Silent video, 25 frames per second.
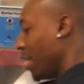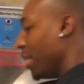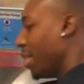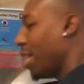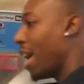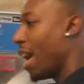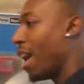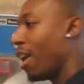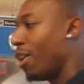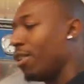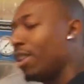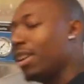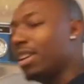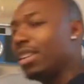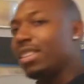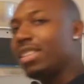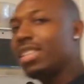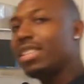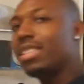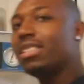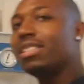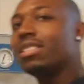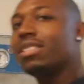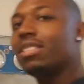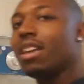Now,
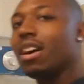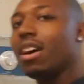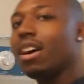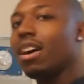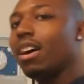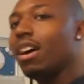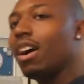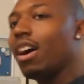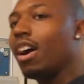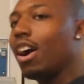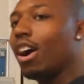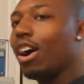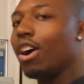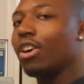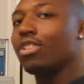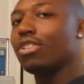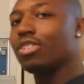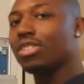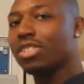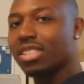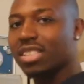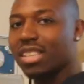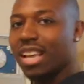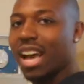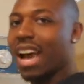this is the other
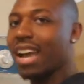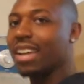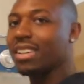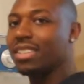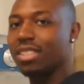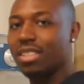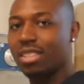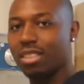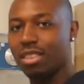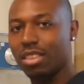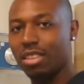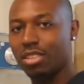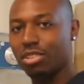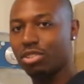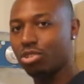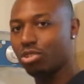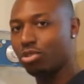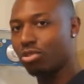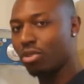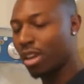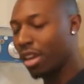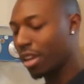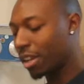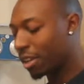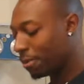side to this
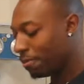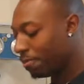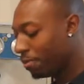trick,